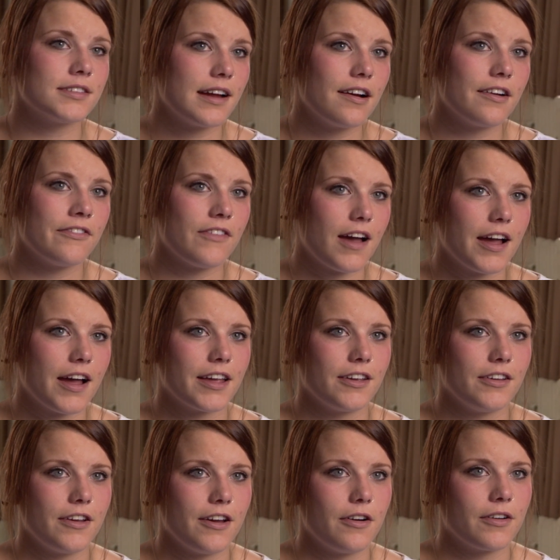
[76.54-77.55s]
terrifying,
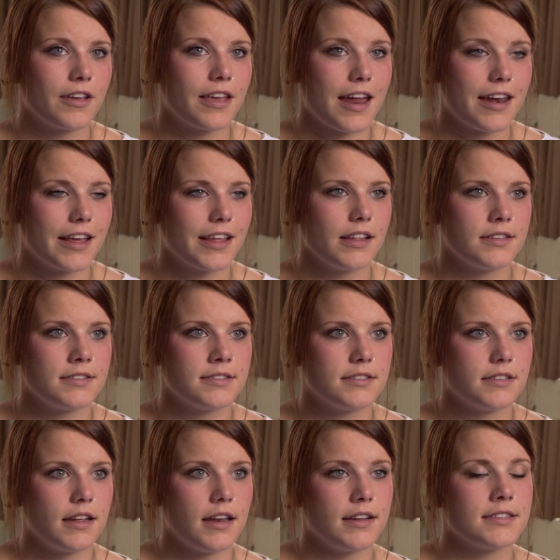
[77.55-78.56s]
you know, getting
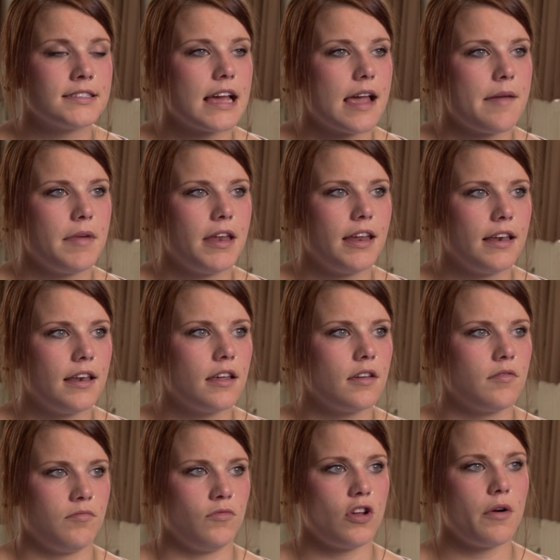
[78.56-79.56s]
an assignment and
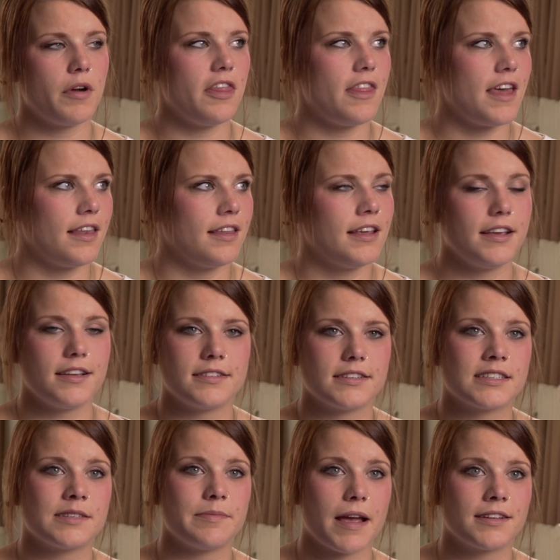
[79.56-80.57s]
knowing that he is
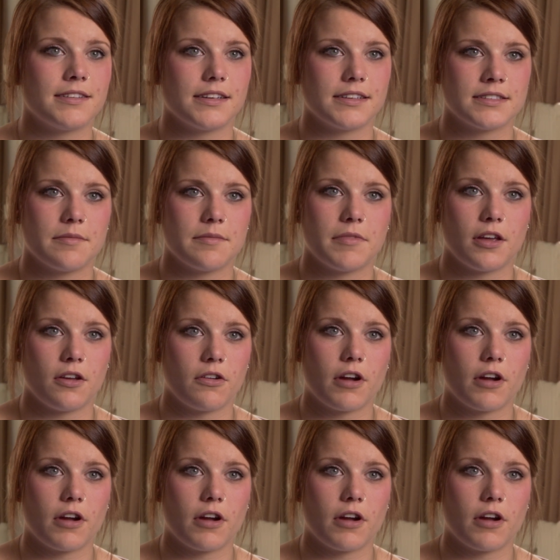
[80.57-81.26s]
expecting something